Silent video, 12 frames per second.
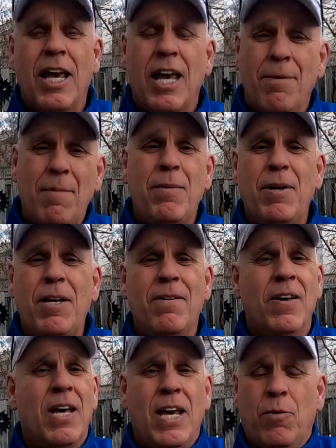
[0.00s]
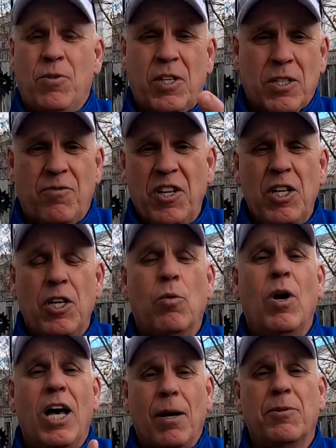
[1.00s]
and maybe it, this video will
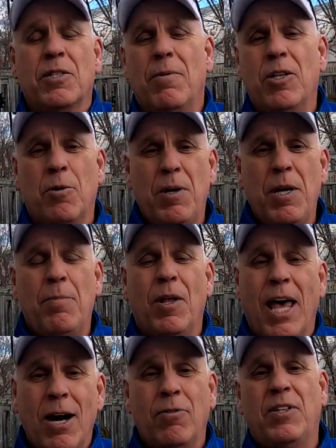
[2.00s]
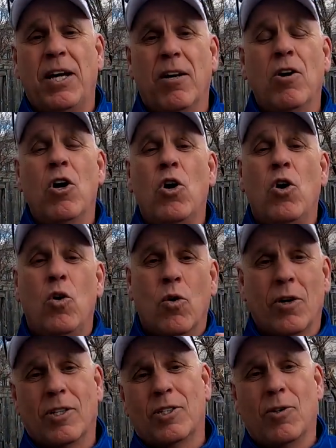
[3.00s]
help some other people out there who
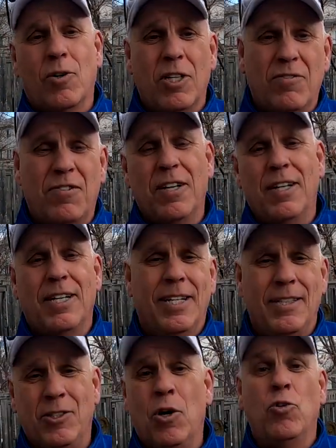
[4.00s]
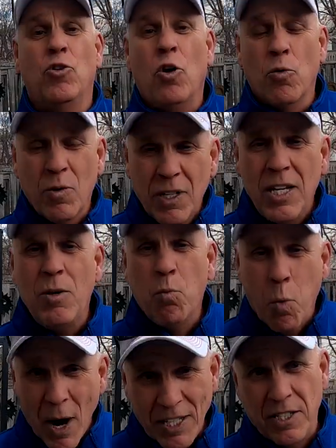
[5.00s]
are sort of don't know really
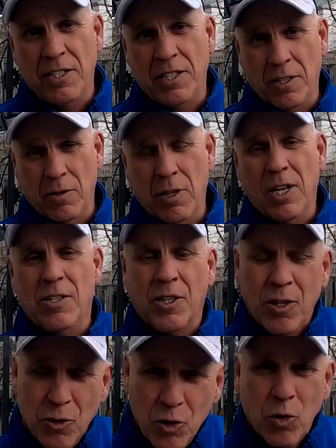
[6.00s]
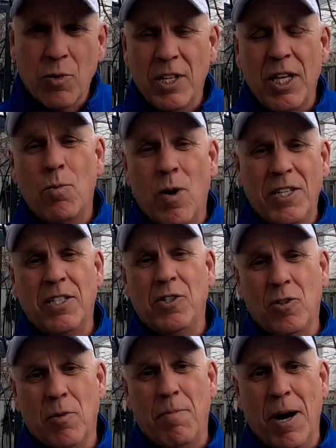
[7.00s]
what to do. They don't know really what to
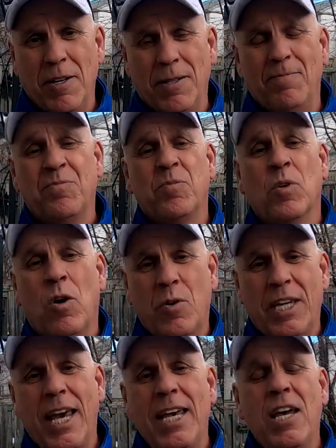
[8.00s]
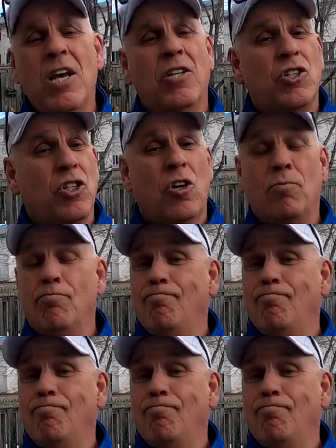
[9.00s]
do about it. Okay? So